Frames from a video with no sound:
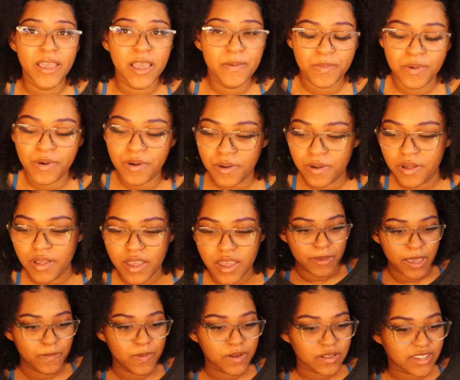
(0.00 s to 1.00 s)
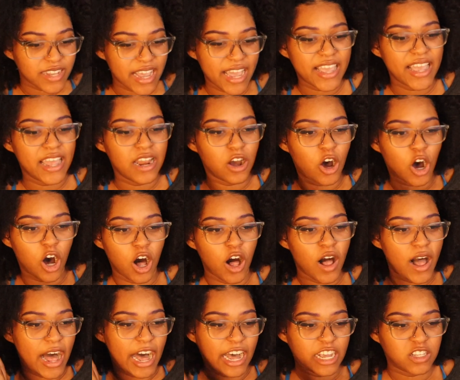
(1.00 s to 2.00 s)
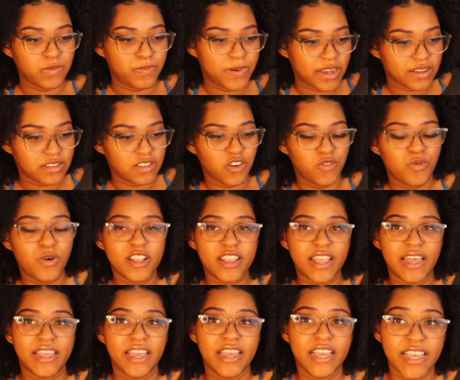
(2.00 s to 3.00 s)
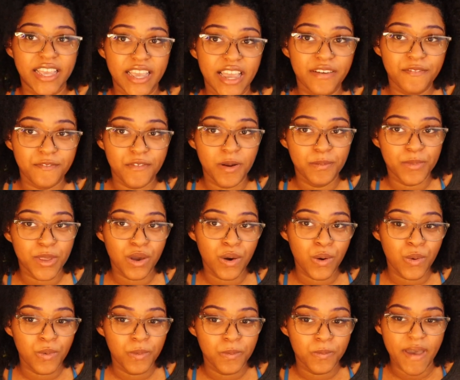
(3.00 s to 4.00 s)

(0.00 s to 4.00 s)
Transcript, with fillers: people people taking all aspects of what they can get from you